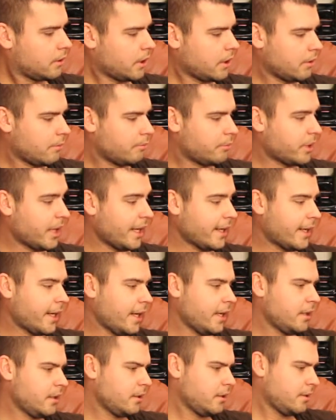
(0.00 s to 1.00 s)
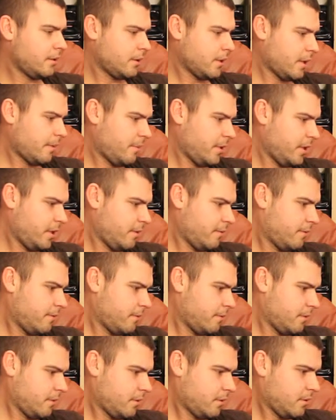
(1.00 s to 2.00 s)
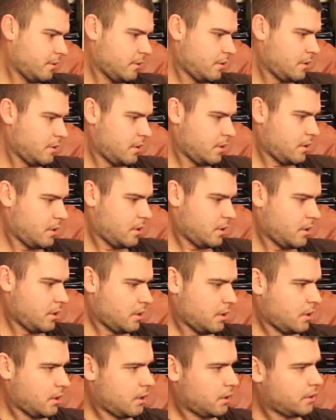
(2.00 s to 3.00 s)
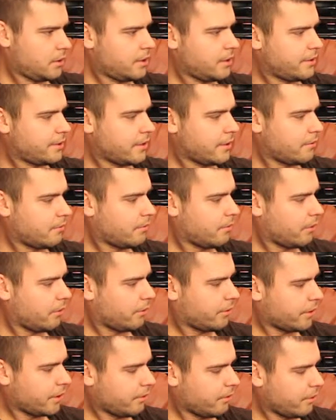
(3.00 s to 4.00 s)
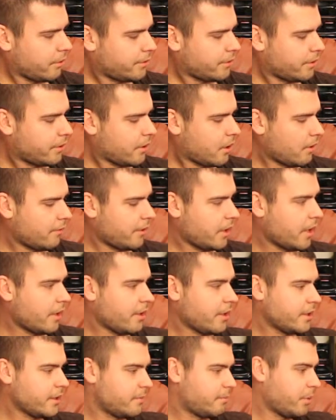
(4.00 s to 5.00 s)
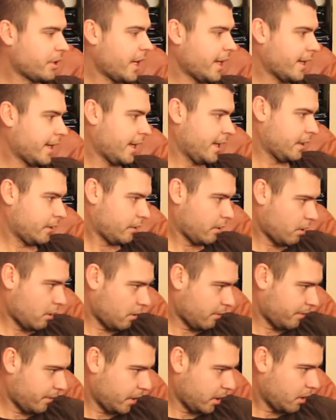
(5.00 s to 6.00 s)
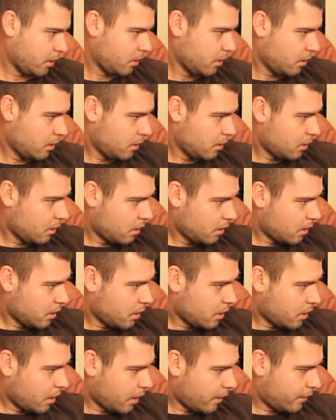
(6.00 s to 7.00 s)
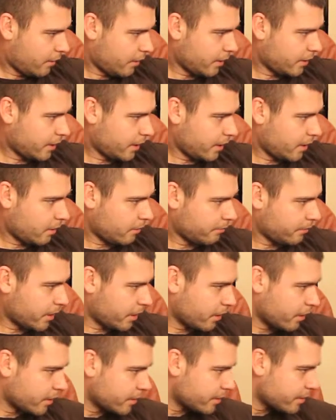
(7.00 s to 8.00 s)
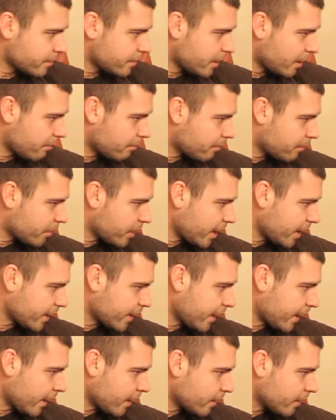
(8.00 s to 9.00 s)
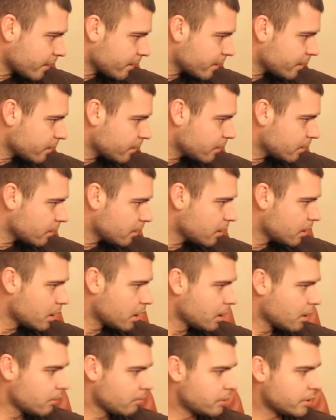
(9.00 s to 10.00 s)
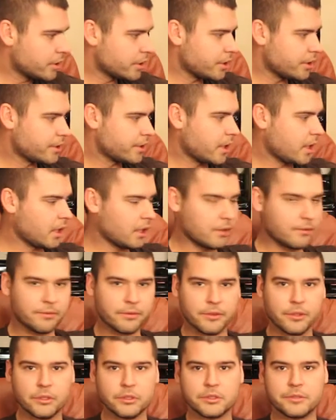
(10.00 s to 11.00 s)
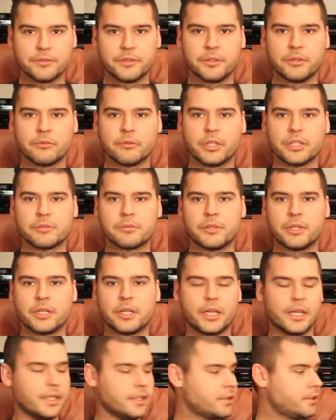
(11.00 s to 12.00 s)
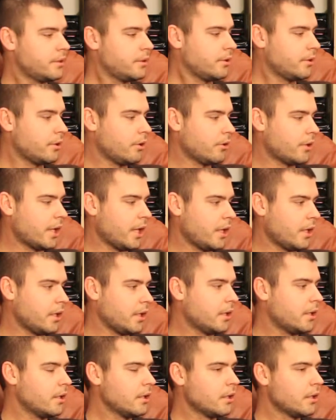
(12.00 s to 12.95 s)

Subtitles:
Black Hand, I believe. It just says locally roasted coffee. I think it's Black Hand coffee. I thought that. Oh, there it is. Yep, Black Hand. Which is for those of you in Richmond, it's located